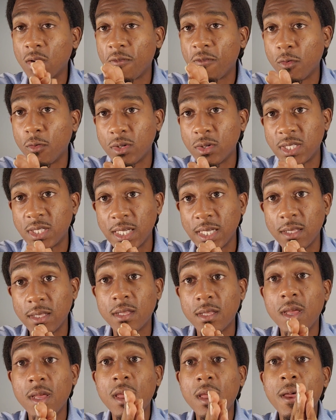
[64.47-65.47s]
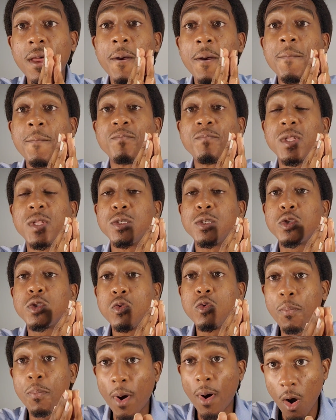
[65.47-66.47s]
or 14th,
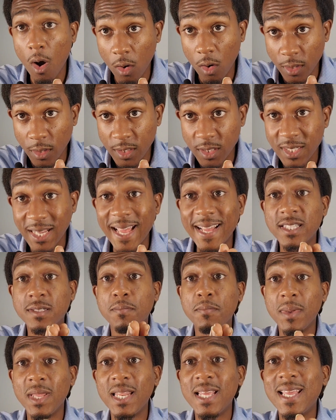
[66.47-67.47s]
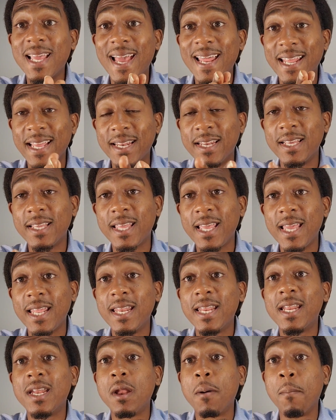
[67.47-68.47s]
to pause, as many had
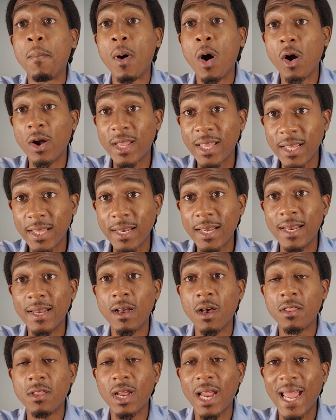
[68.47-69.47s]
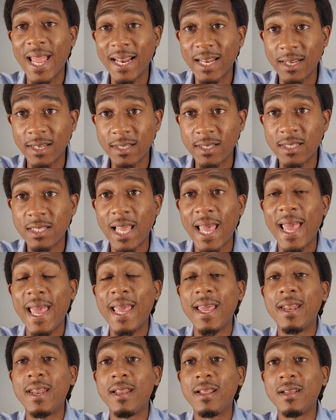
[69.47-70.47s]
indicated in the market and other analysts
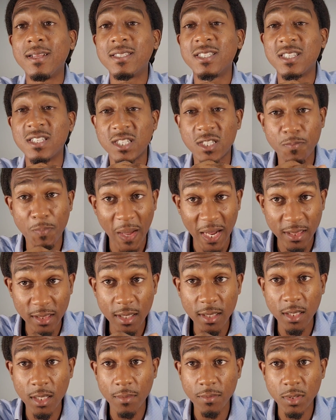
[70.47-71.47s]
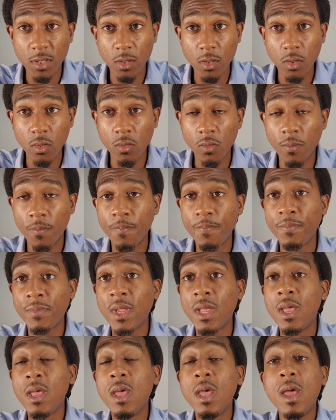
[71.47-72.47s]
had suspected them to do.
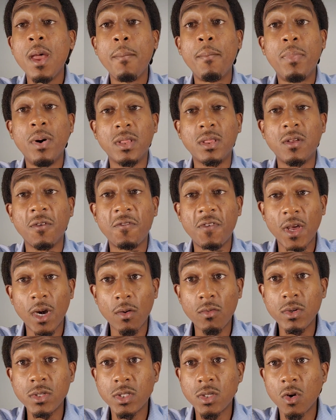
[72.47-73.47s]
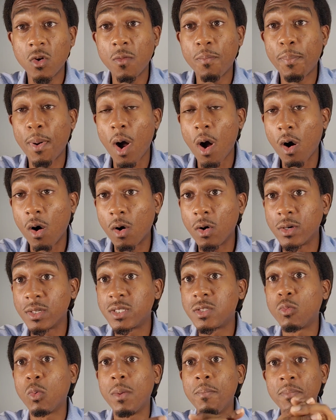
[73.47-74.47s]
But the Federal Reserve
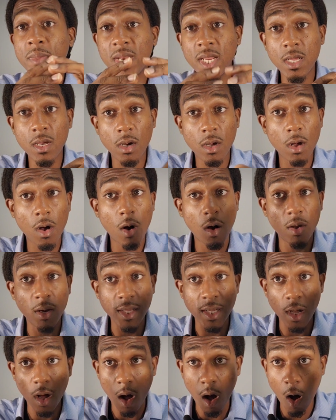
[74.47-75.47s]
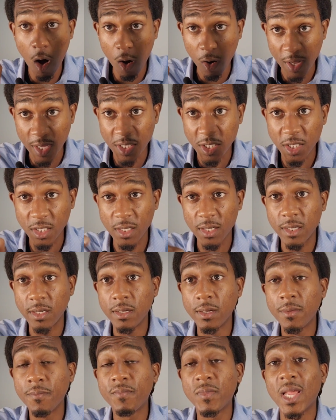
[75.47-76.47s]
paused what many are calling hawkishly.
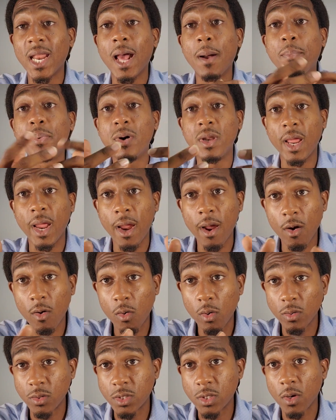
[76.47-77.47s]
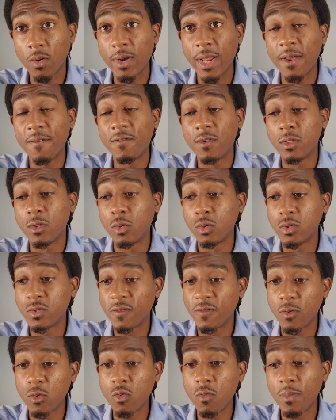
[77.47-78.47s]
And I put air quotes on that for those
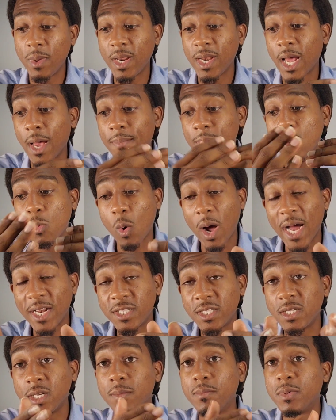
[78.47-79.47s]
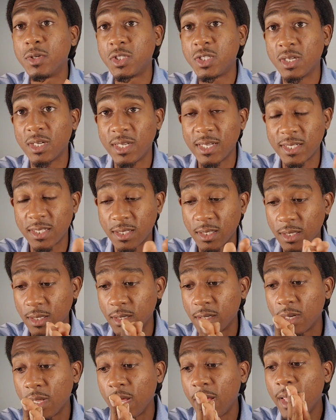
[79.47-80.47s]
of you who may not be watching them, but you're listening.
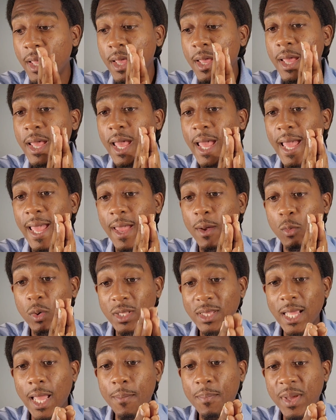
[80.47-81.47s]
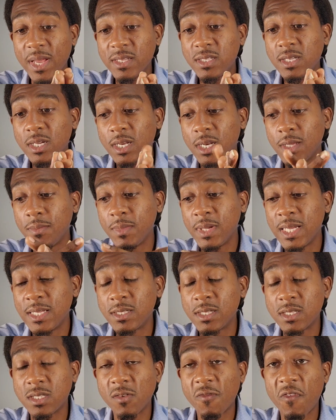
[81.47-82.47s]
And what that basically
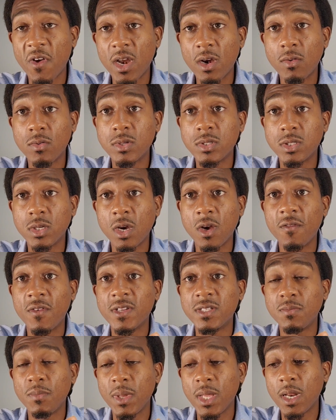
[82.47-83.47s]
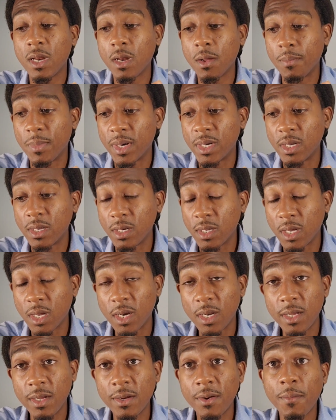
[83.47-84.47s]
means is the Federal Reserve has made it abundantly
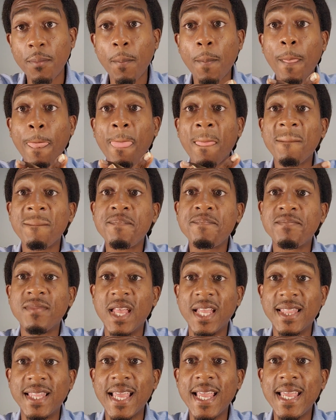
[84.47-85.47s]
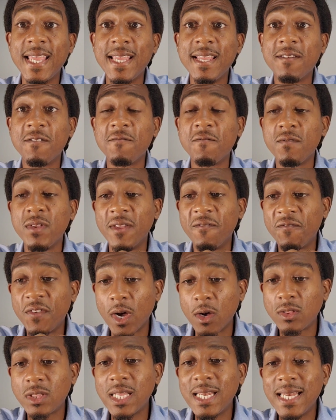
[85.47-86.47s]
clear that they
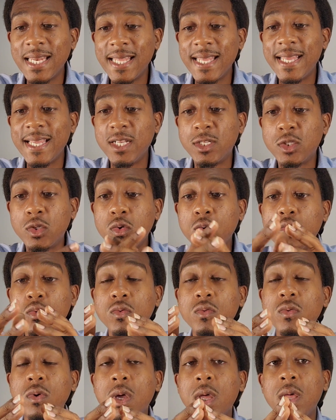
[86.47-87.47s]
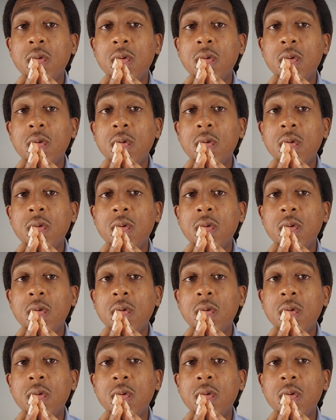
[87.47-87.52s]
felt the need to